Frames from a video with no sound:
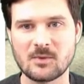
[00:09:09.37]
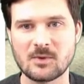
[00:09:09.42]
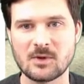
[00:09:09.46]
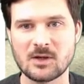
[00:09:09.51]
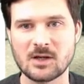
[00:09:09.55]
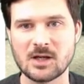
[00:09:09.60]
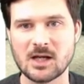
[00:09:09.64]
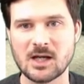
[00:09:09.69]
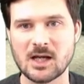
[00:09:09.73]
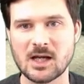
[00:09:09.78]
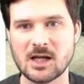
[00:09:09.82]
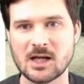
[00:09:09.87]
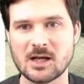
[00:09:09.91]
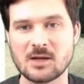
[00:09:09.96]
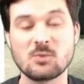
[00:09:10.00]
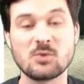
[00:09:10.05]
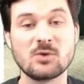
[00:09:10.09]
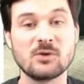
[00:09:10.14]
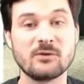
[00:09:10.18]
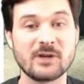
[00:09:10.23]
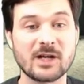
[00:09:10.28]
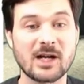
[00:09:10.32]
and
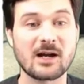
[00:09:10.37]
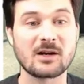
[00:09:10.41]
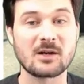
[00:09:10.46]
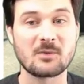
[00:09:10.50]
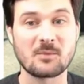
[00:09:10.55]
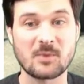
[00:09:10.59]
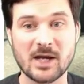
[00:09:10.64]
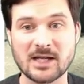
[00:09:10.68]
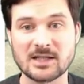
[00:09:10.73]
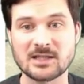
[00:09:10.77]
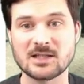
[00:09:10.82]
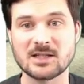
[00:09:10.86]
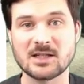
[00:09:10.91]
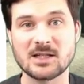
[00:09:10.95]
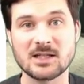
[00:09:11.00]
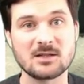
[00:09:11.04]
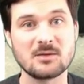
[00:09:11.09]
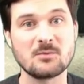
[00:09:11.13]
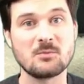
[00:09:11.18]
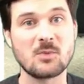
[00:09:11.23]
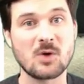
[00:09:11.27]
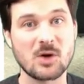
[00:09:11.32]
improving our capacity to
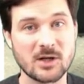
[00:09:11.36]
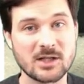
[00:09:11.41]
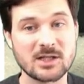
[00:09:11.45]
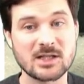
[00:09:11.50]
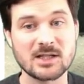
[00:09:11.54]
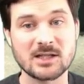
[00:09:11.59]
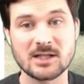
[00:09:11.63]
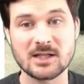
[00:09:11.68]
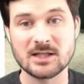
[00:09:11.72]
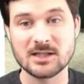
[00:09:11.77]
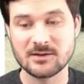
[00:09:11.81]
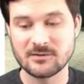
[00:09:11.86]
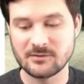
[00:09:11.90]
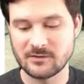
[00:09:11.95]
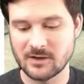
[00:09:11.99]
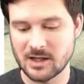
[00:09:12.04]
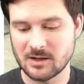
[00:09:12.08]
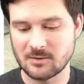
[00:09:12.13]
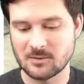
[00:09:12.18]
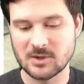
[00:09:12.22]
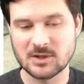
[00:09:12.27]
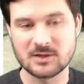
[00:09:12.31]
monitor these
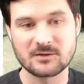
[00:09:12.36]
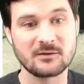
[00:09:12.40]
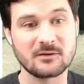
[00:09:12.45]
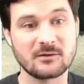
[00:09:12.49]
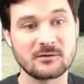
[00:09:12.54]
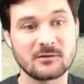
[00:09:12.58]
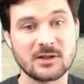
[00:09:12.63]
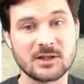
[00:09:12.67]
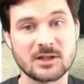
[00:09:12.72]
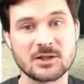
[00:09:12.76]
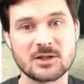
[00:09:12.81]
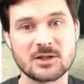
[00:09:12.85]
environments for fish.